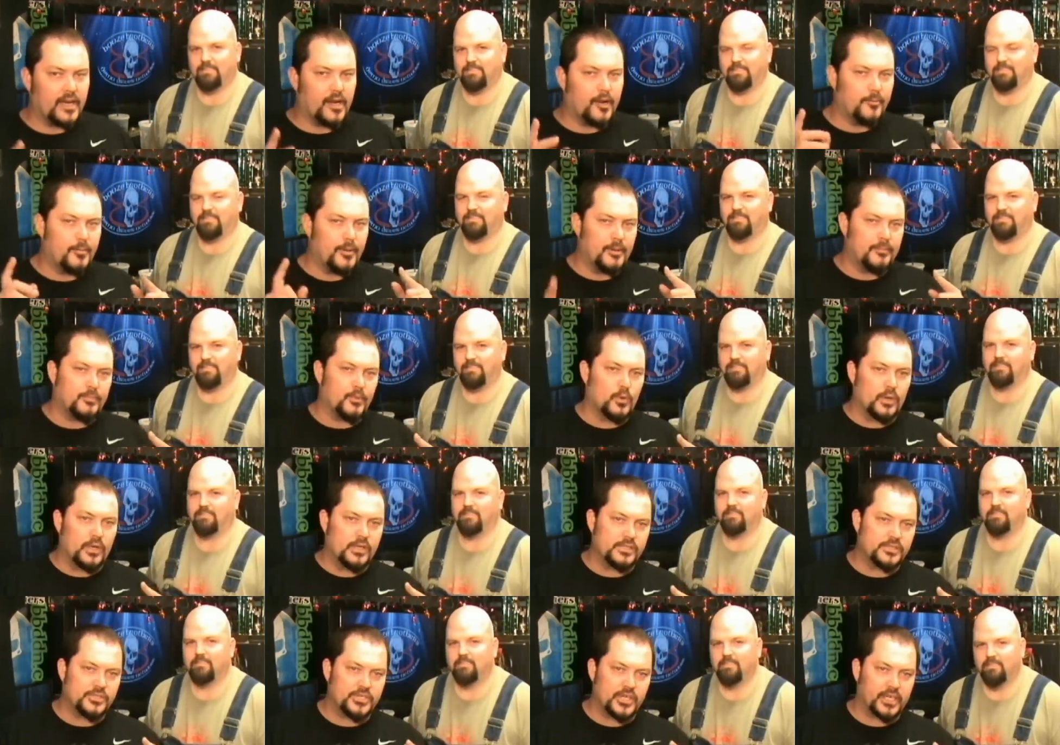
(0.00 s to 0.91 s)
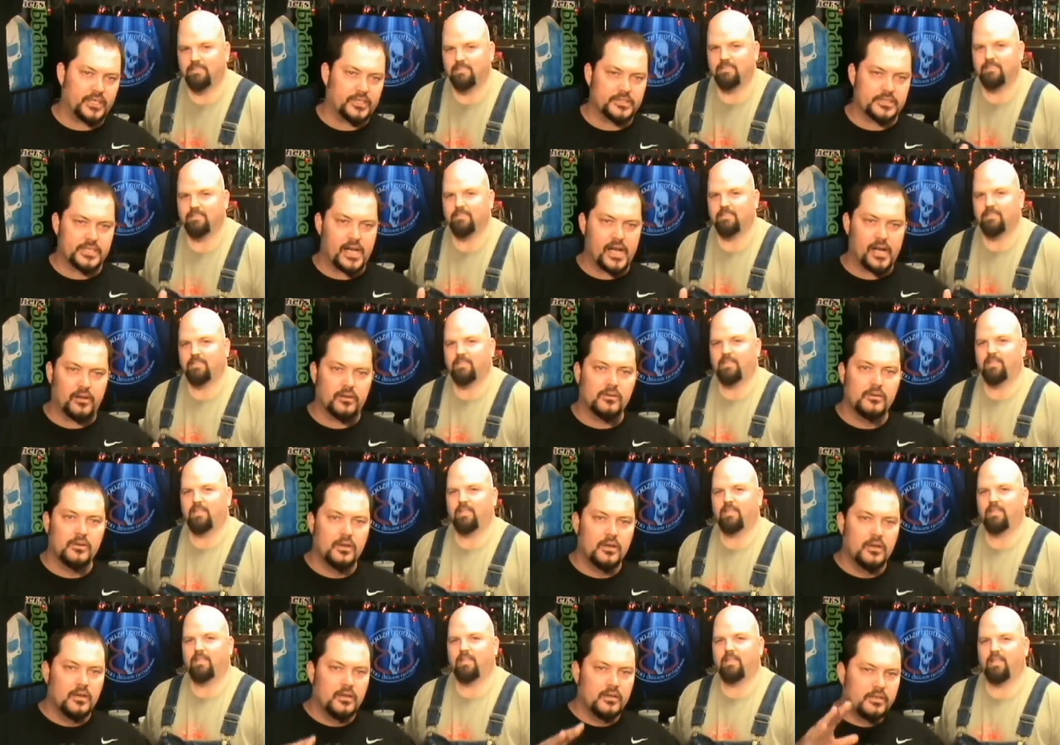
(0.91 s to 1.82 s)
Speaker 1: Her Bent Boys, check us out.
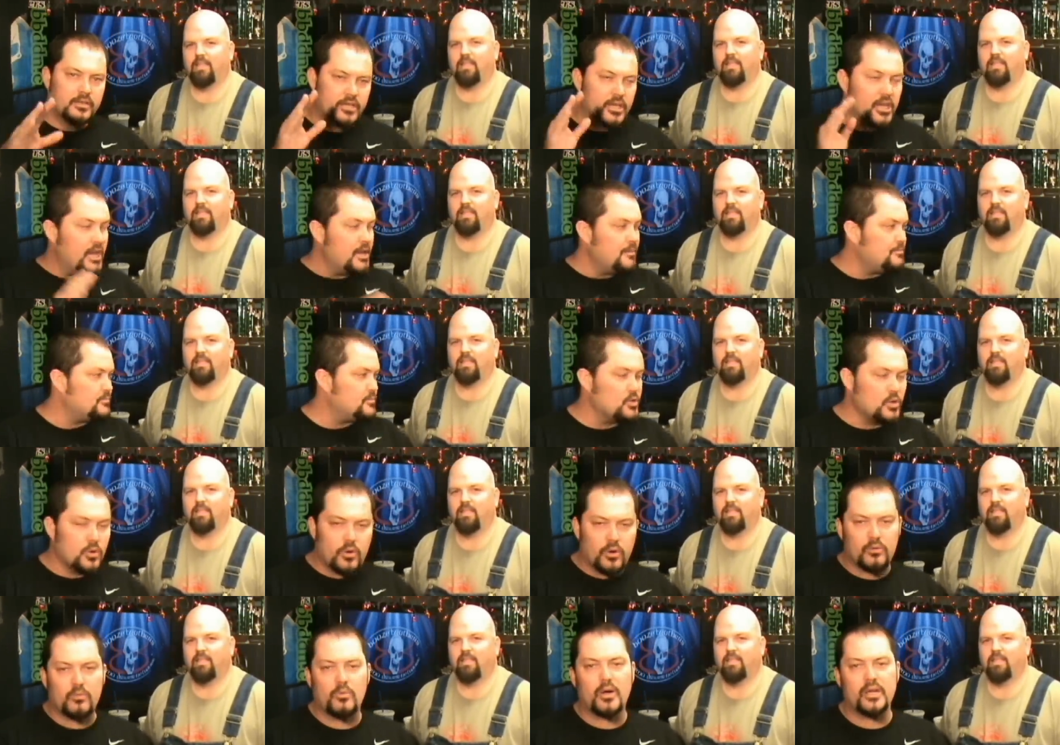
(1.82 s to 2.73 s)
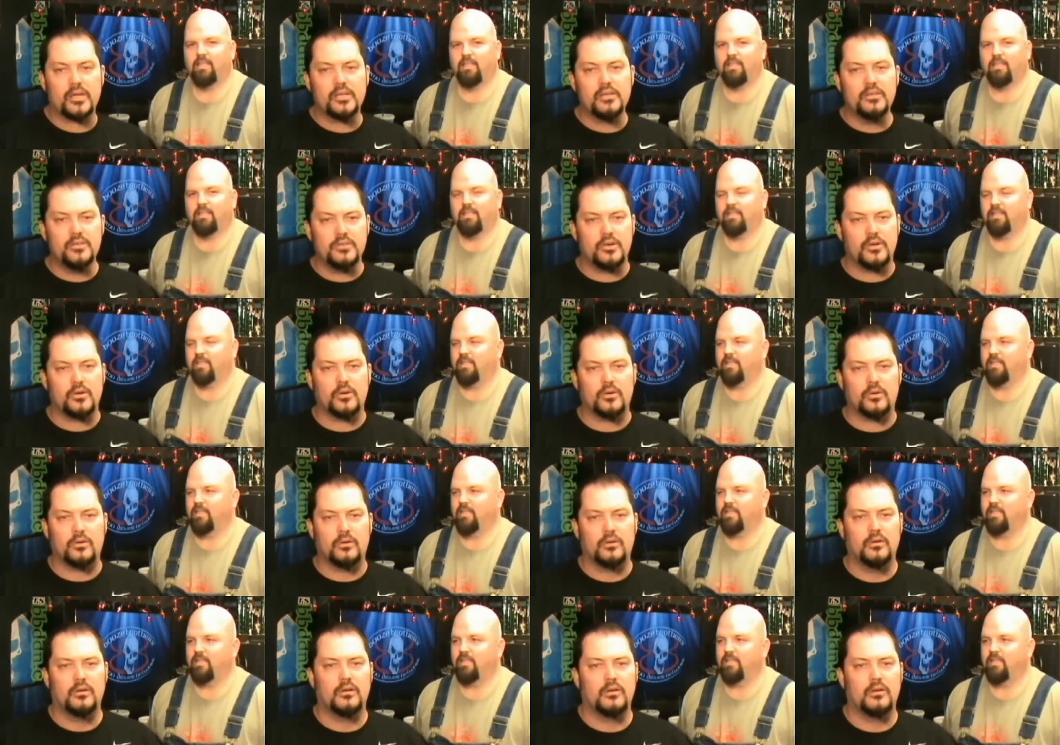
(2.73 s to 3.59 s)
Keep doing what you do,